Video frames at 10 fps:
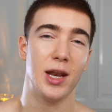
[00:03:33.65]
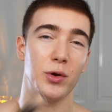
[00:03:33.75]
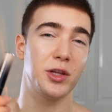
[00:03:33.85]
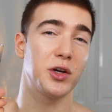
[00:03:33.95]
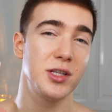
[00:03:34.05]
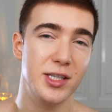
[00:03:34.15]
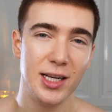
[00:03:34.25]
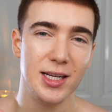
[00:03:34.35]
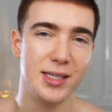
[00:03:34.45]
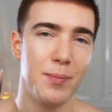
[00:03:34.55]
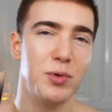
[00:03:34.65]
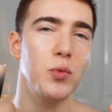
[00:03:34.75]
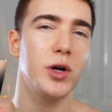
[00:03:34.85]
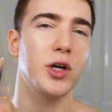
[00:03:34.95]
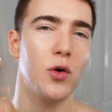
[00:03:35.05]
Now with the concealing step, you
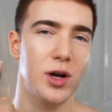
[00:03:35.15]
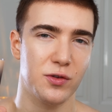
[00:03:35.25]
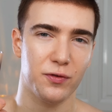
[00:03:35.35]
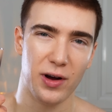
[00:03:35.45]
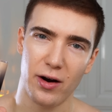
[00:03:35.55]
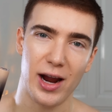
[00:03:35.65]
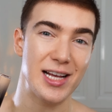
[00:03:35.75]
want to go as far